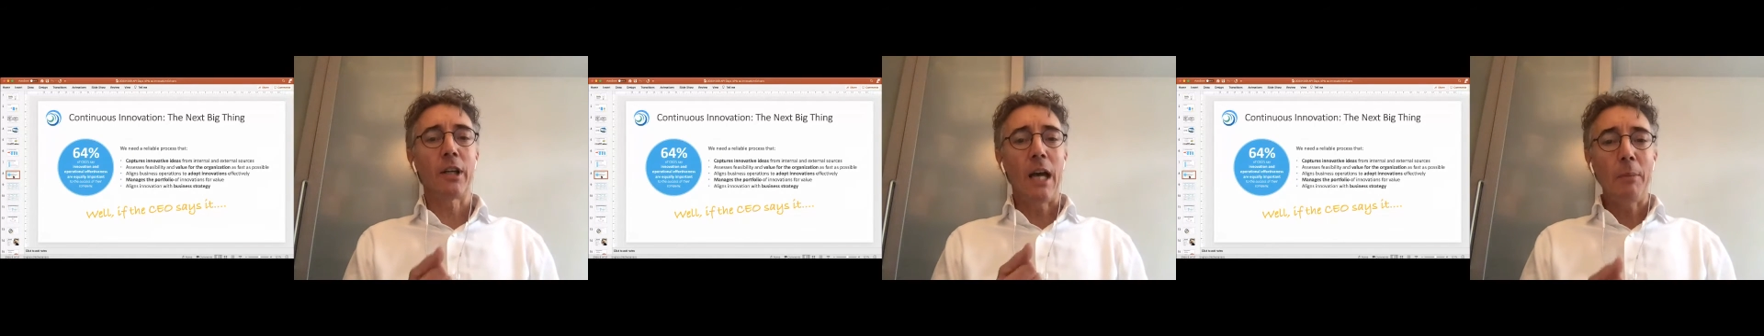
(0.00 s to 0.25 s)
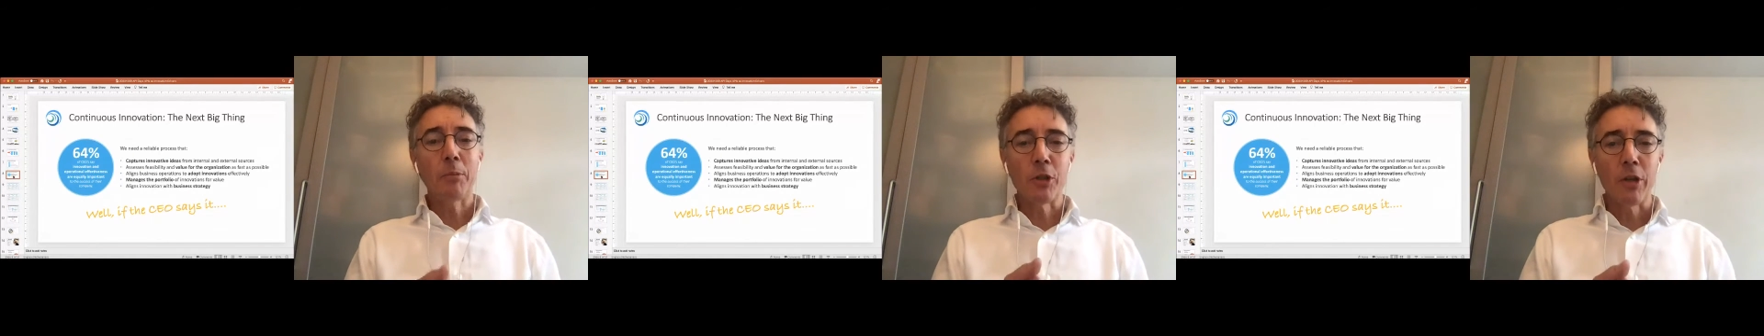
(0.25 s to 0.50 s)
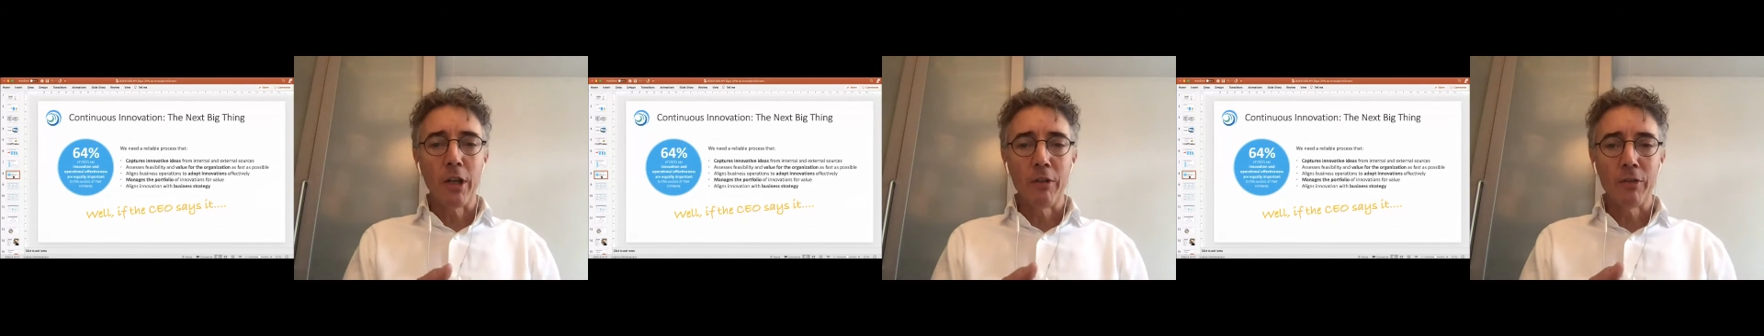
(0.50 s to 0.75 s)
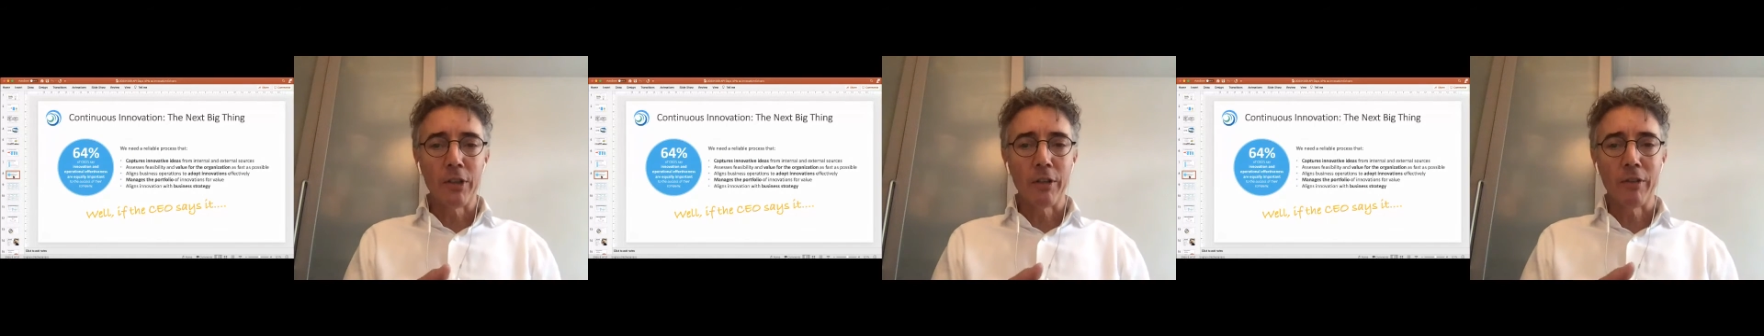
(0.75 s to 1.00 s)
capture
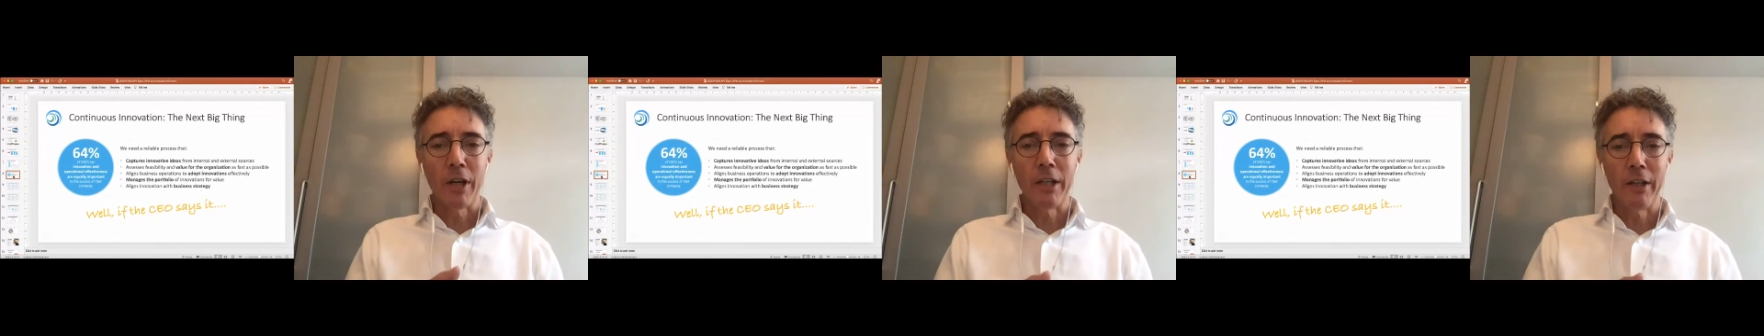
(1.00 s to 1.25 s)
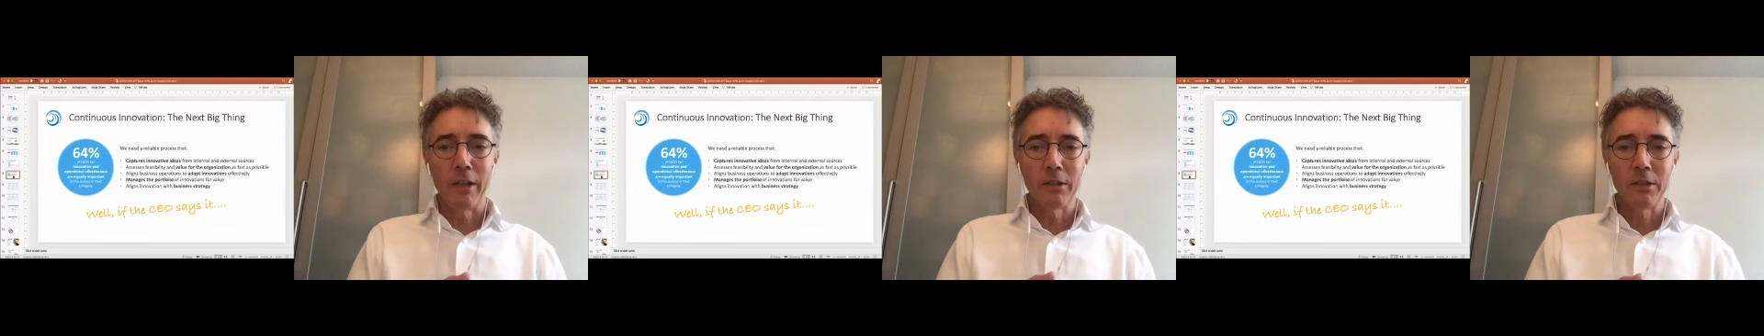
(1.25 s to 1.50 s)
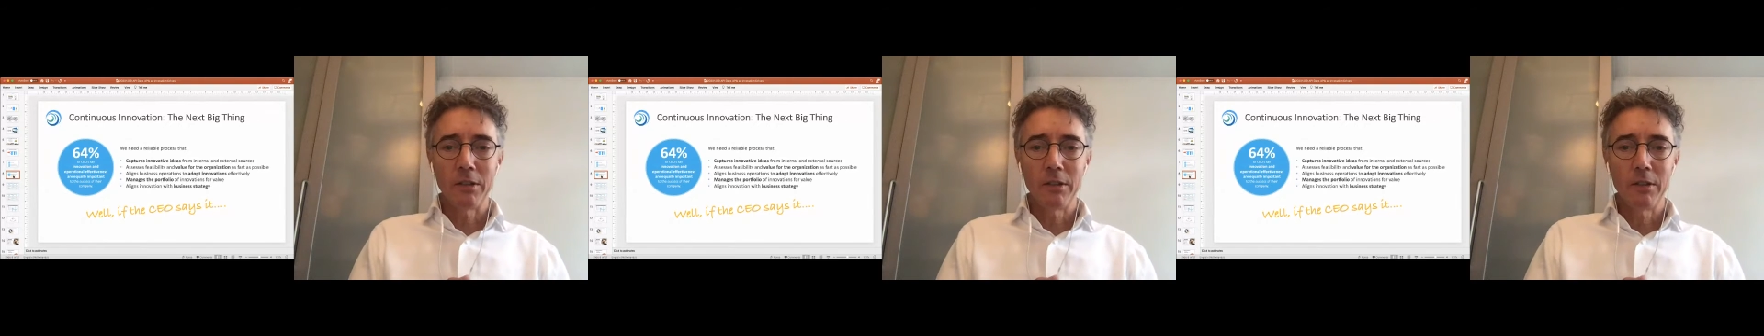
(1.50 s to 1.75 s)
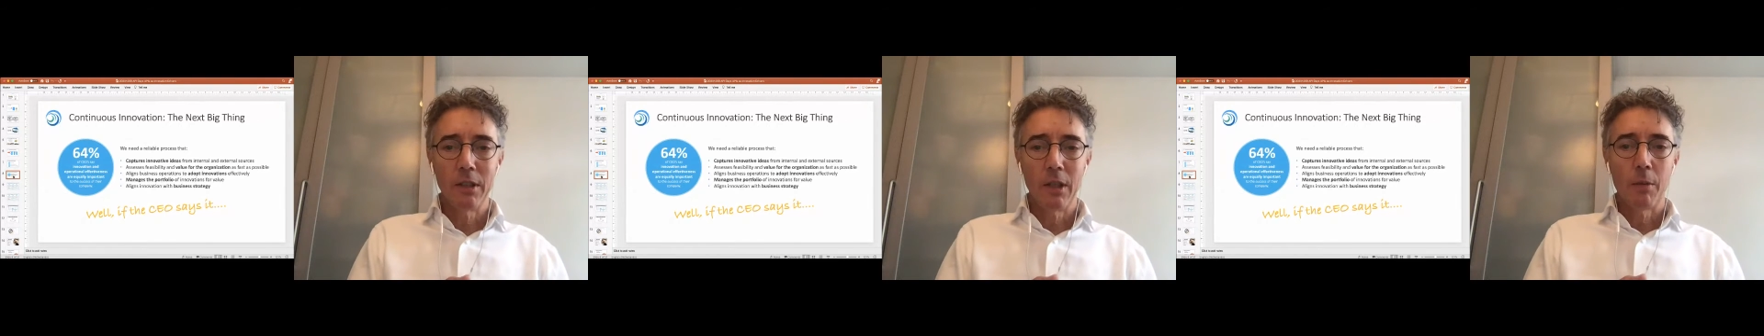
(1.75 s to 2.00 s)
innovative ideas,